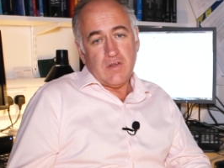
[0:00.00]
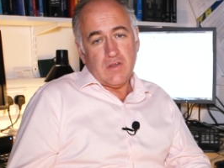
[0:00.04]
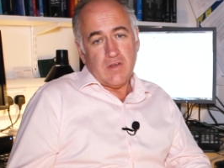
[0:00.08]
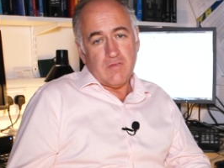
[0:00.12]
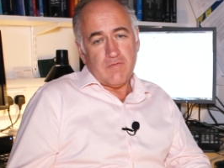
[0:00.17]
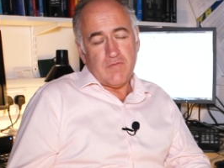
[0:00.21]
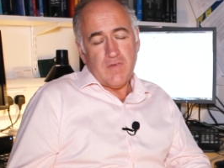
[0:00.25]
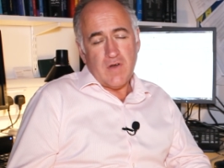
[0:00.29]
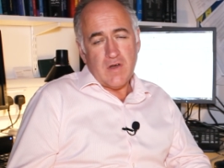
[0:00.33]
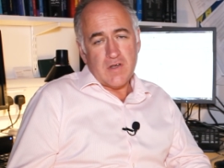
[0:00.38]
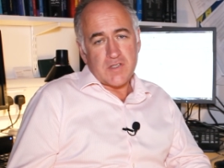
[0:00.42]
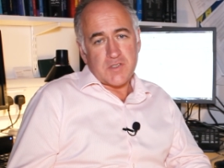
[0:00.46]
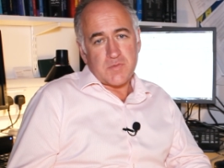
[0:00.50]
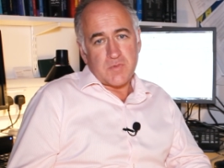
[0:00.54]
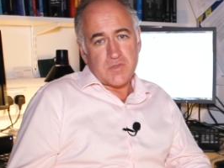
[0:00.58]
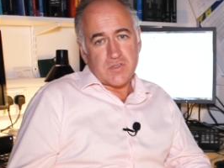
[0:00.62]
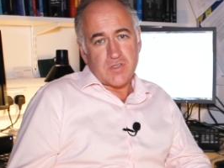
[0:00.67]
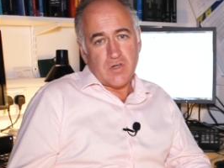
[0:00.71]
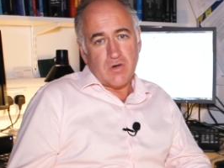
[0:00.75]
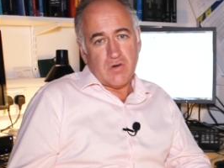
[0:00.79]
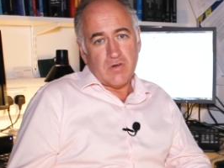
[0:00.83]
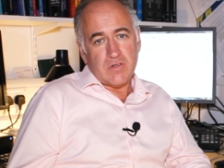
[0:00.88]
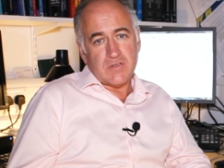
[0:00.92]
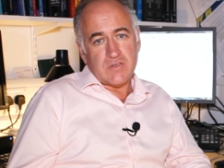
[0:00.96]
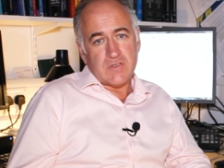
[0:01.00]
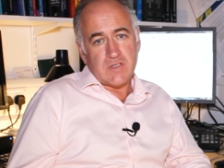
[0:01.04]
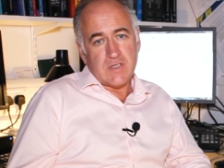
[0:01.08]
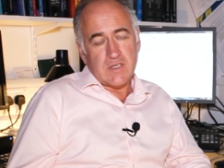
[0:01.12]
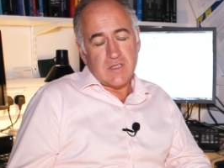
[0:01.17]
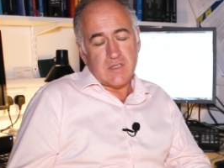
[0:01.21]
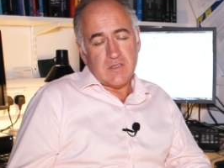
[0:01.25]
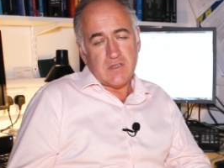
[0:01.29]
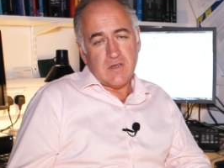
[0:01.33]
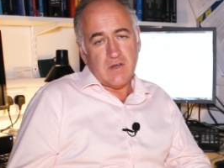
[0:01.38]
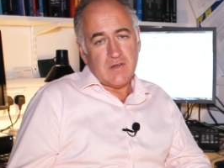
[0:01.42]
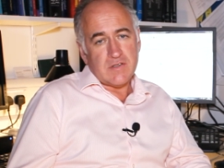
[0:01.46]
the vast
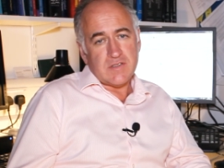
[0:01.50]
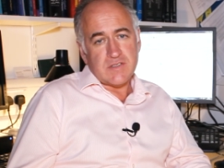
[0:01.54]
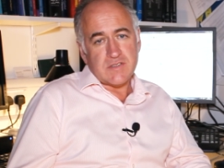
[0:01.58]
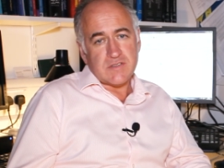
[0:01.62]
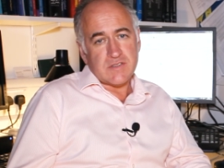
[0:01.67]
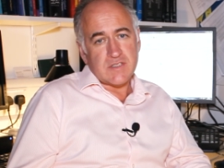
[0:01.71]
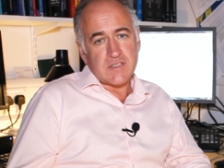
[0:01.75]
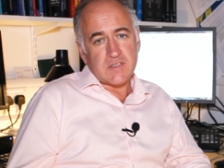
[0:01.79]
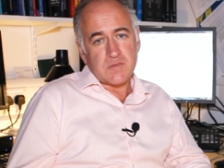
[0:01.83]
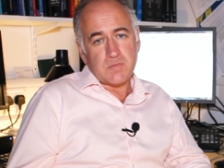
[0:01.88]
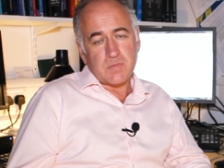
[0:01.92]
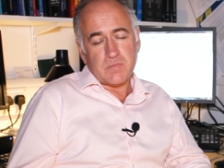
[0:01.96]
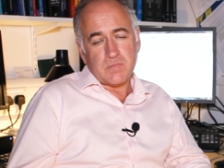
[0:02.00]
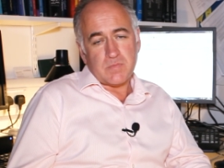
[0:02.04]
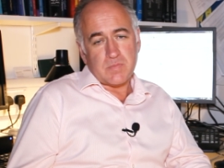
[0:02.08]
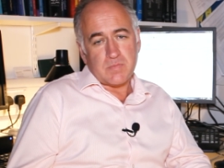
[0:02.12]
majority, 96%